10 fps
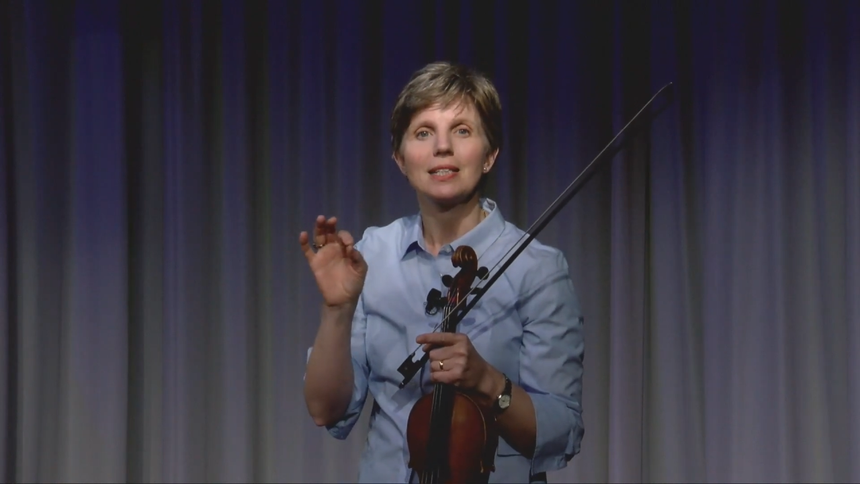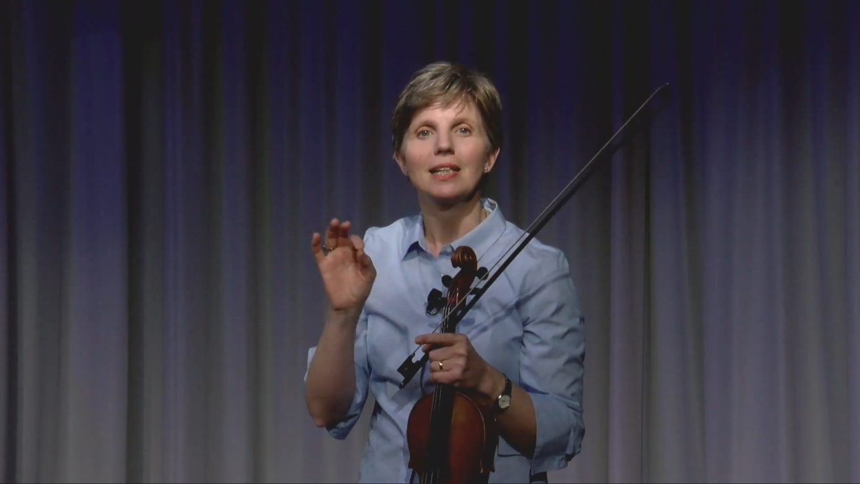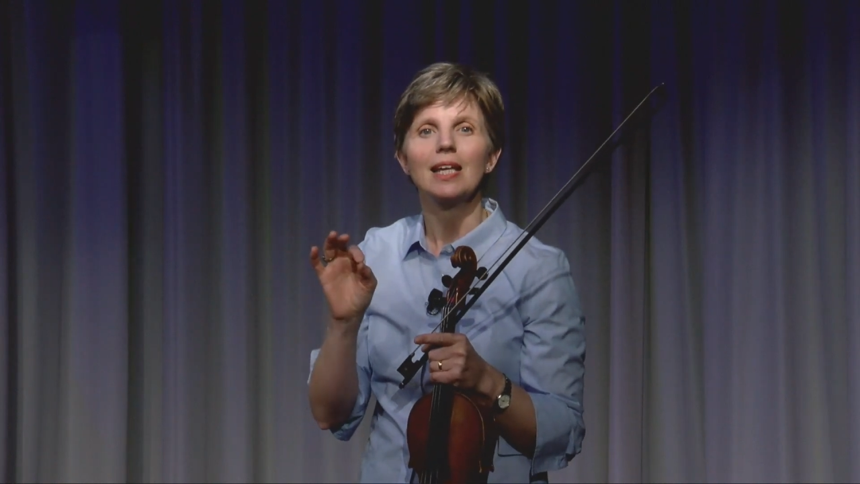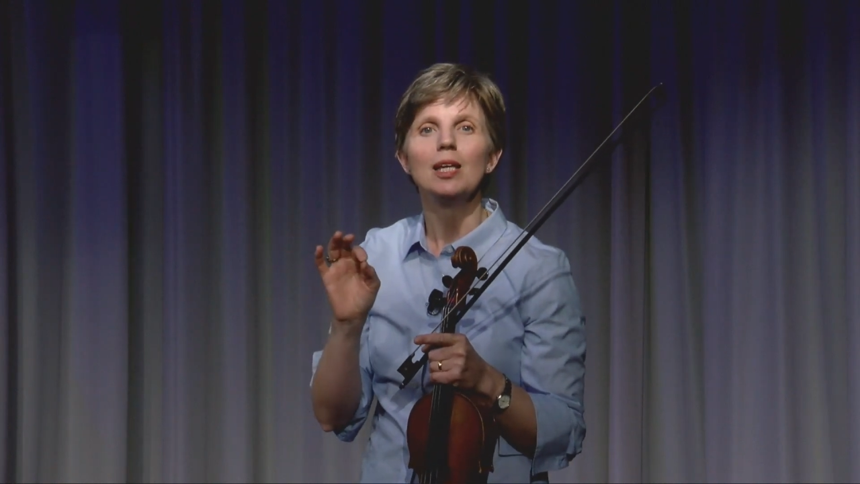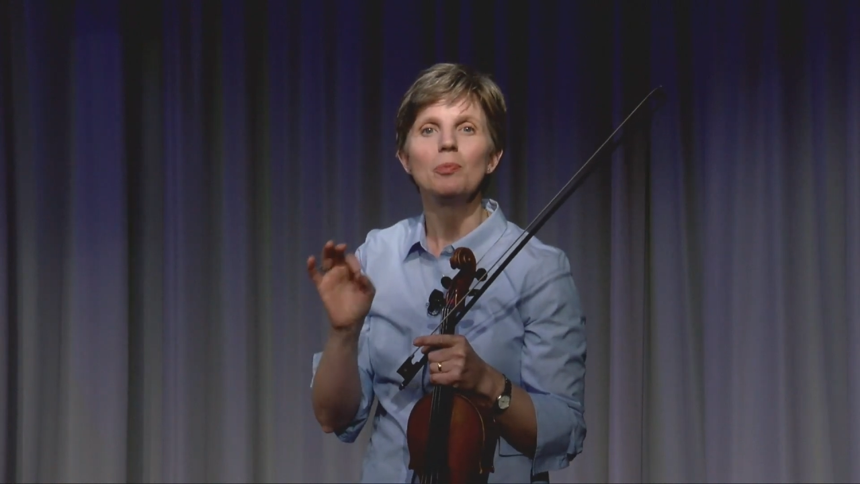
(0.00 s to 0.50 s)
to
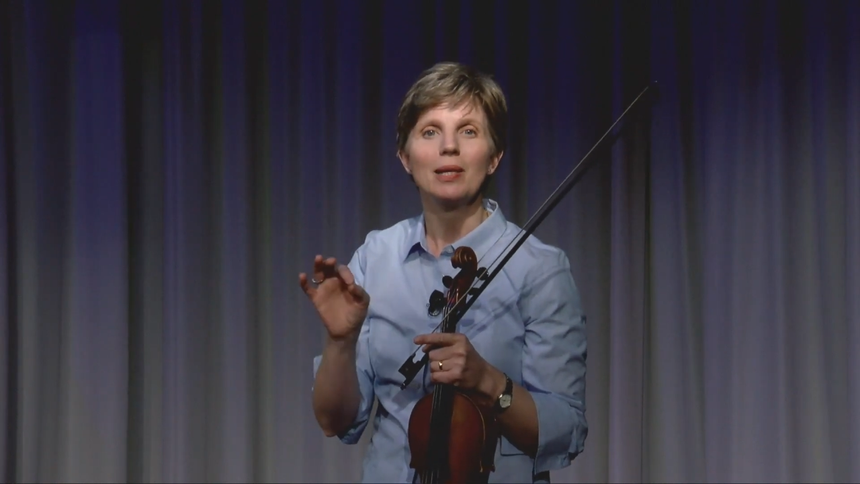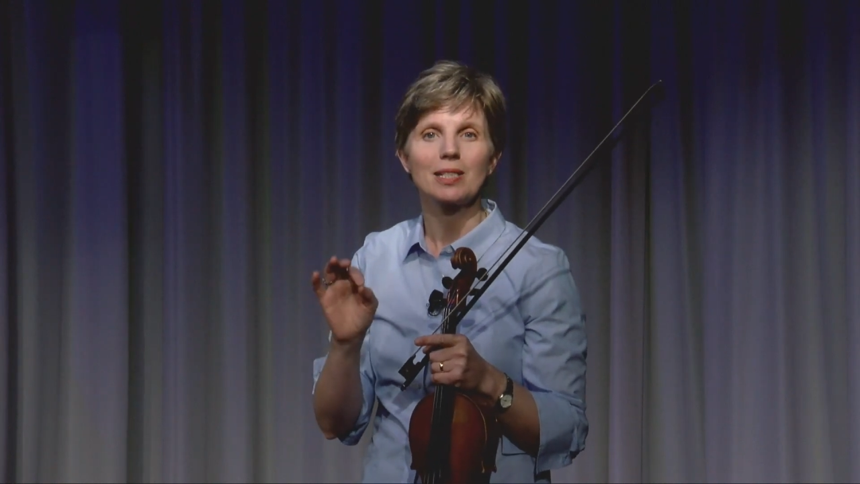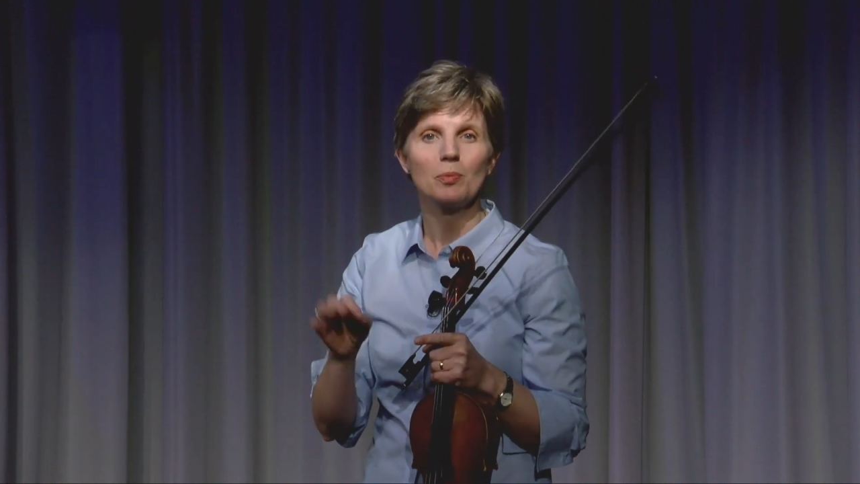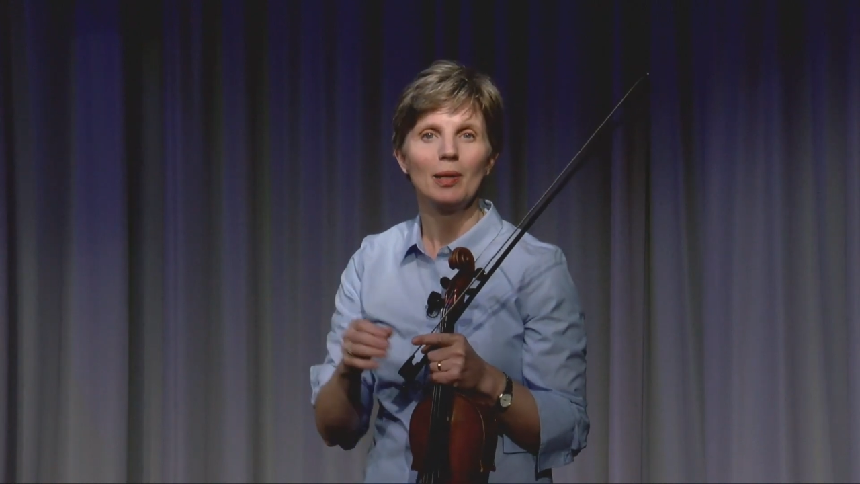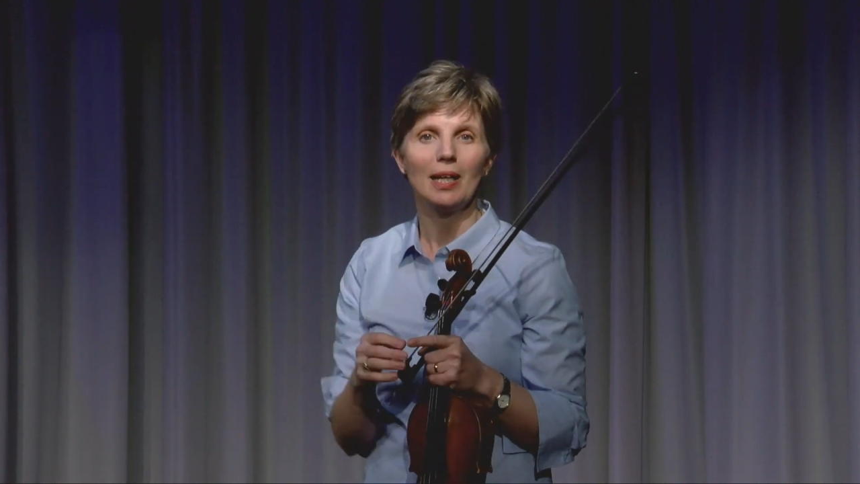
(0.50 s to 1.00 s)
keep it
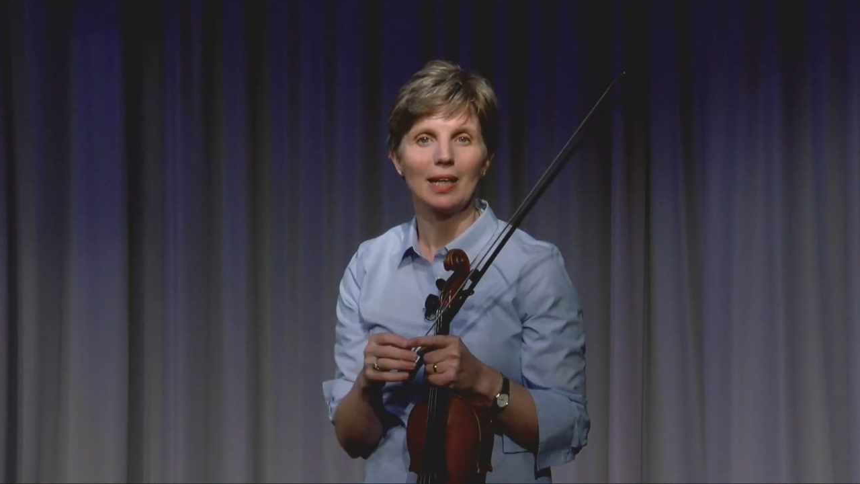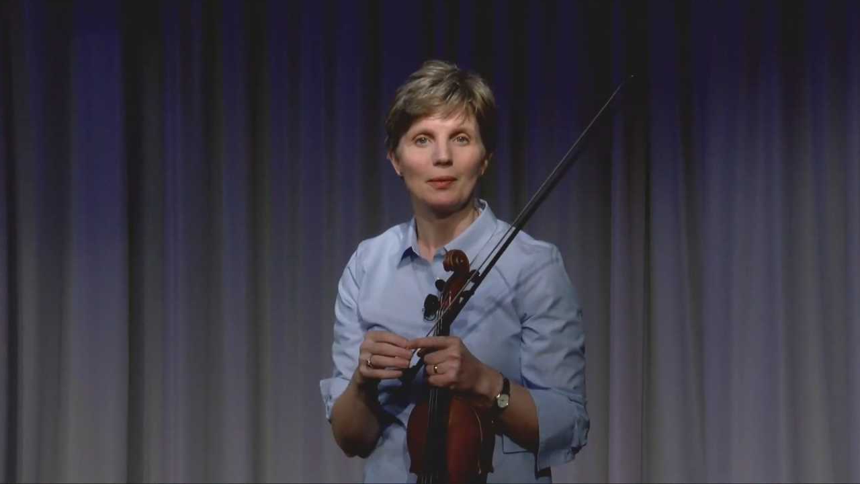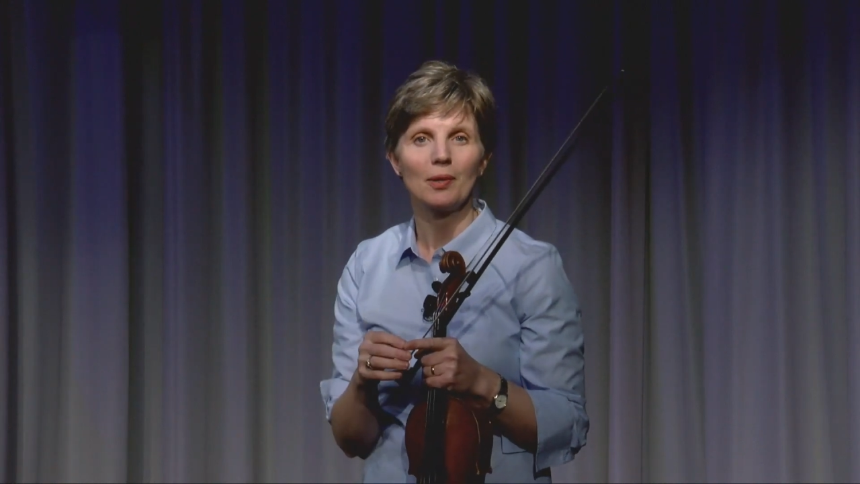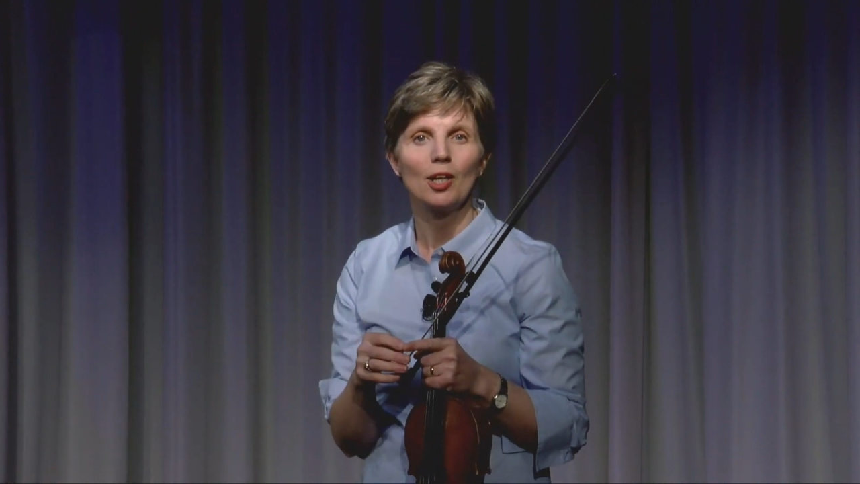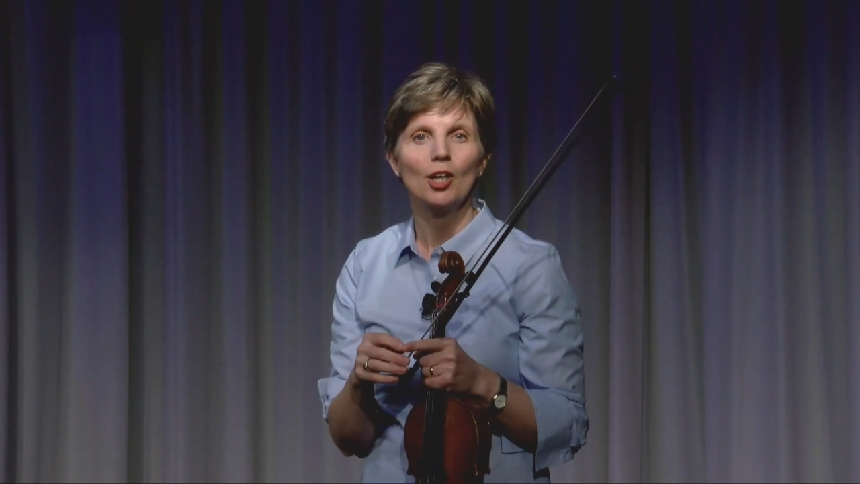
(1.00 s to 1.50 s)
spinning.